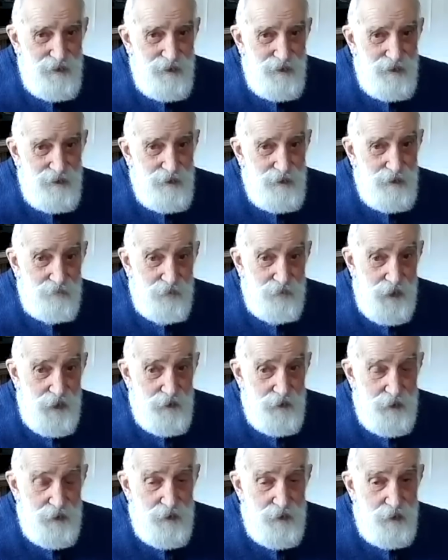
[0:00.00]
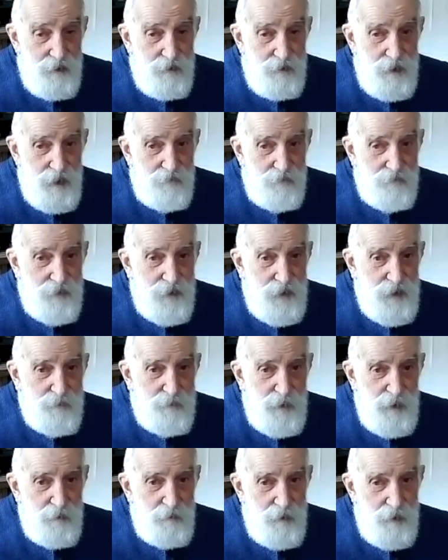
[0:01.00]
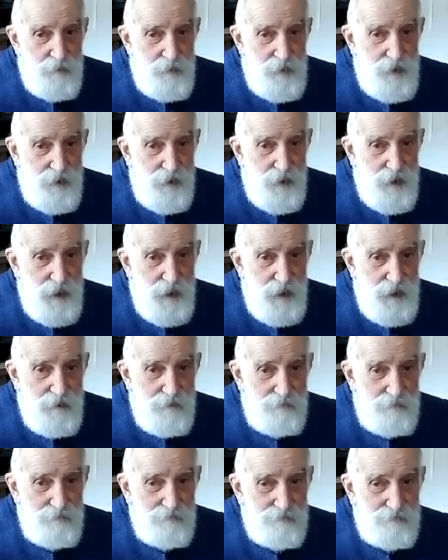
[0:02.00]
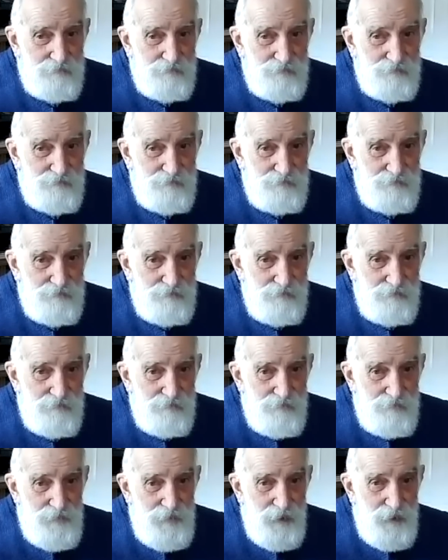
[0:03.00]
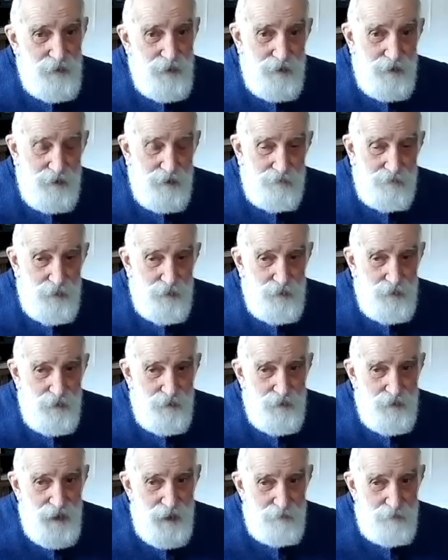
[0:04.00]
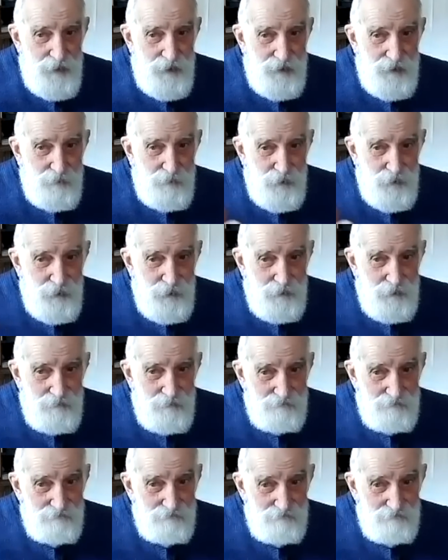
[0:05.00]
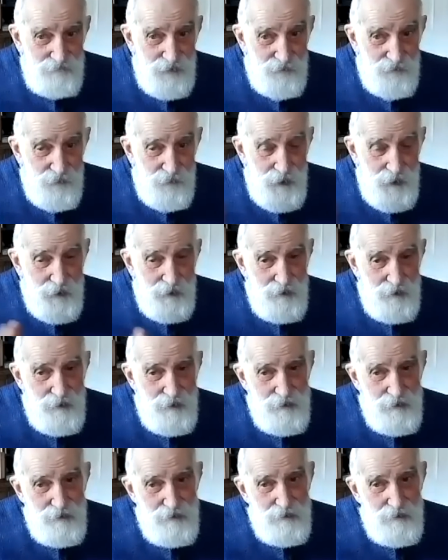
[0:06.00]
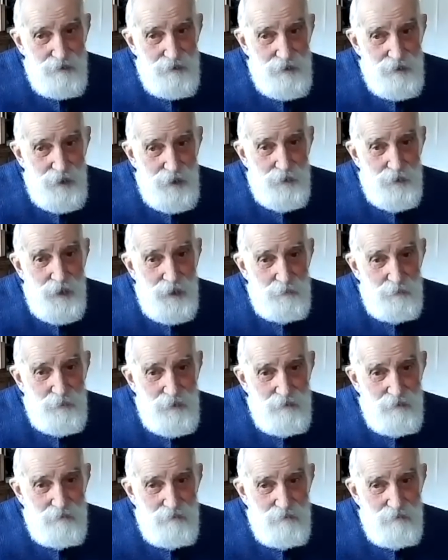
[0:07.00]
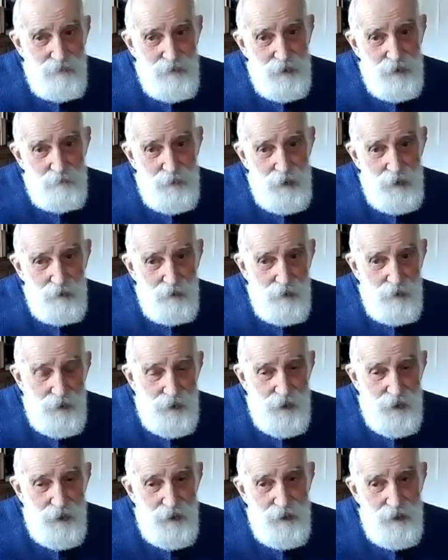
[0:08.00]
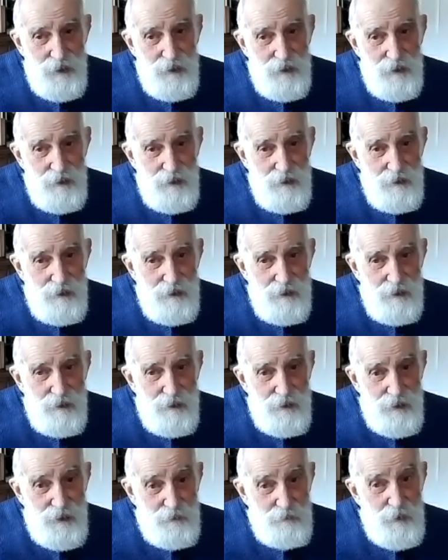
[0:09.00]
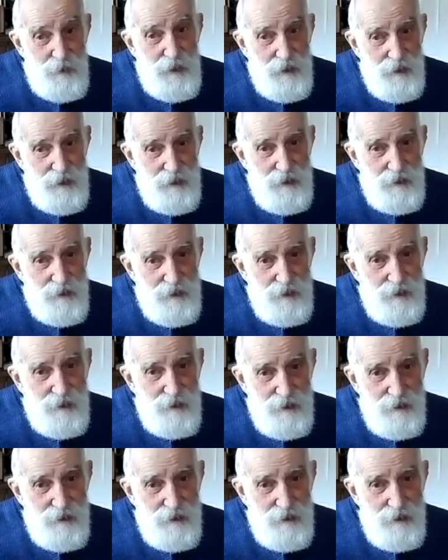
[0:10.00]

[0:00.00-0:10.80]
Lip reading: See, fairies don't have these problems, do they? And then if you sort of come into more, if you like, grown-up terminology here, spirit doesn't